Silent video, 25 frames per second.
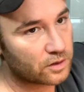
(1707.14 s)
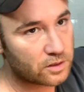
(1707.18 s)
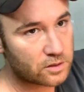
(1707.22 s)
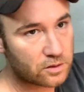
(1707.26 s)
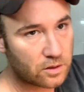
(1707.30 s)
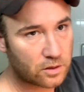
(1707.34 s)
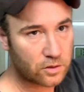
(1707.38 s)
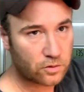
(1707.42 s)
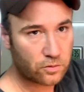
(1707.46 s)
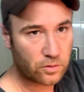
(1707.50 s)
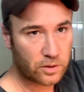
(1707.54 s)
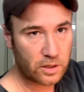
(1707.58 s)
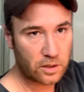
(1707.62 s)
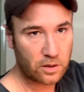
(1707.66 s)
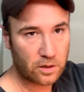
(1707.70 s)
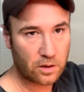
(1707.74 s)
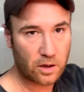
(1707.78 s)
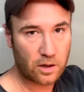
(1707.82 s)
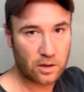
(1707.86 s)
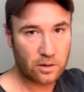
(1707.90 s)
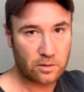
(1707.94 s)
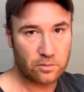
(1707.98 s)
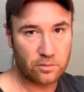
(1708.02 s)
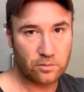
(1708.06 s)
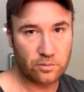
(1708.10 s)
it's not
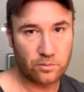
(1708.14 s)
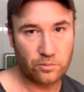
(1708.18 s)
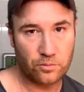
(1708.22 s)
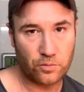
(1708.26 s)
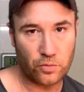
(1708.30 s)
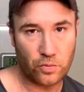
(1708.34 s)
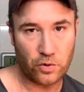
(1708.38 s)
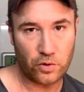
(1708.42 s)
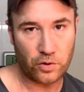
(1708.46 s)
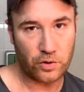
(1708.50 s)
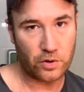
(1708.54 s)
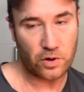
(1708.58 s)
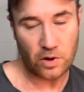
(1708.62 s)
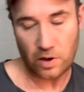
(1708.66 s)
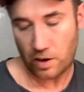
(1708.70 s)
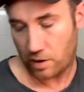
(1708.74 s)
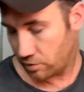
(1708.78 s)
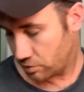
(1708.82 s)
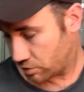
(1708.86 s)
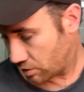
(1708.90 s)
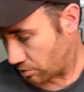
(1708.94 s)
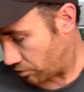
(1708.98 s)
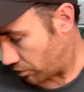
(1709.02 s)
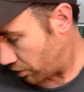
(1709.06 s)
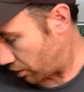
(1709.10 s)
29.9 or
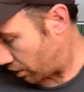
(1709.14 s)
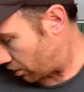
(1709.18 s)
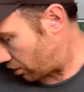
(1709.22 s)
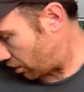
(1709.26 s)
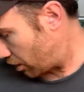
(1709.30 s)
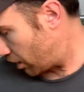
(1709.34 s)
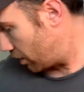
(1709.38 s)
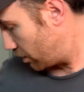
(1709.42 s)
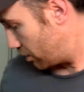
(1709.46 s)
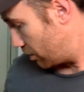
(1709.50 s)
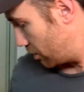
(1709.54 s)
something and I